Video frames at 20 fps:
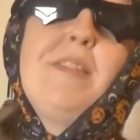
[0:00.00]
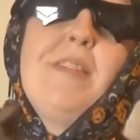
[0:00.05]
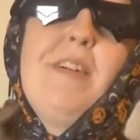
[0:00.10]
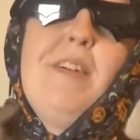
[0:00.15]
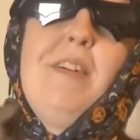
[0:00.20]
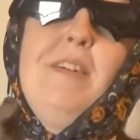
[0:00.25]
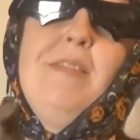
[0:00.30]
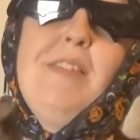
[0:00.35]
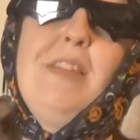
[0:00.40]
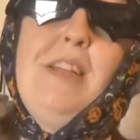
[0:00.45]

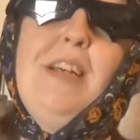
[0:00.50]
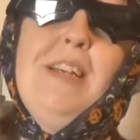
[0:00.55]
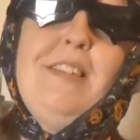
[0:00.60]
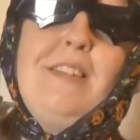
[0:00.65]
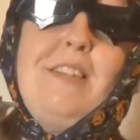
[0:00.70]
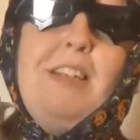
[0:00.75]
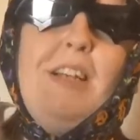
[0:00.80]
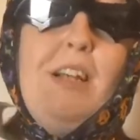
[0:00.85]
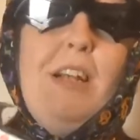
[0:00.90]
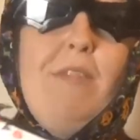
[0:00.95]
Sorry, it was the
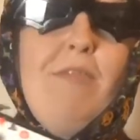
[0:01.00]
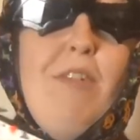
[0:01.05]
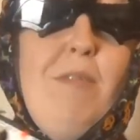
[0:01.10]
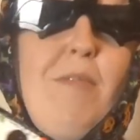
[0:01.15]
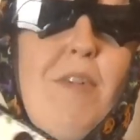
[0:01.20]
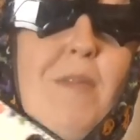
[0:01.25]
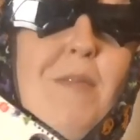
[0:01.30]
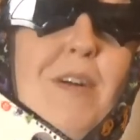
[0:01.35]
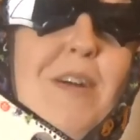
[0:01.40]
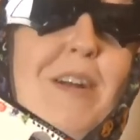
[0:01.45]
last thing I got from
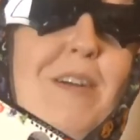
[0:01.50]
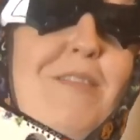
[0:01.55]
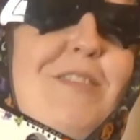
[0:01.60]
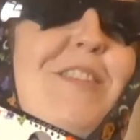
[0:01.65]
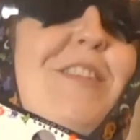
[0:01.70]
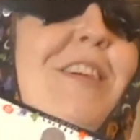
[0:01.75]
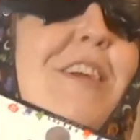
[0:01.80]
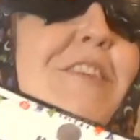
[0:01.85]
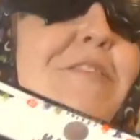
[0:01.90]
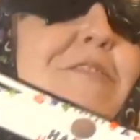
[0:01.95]
Walmart, and I was looking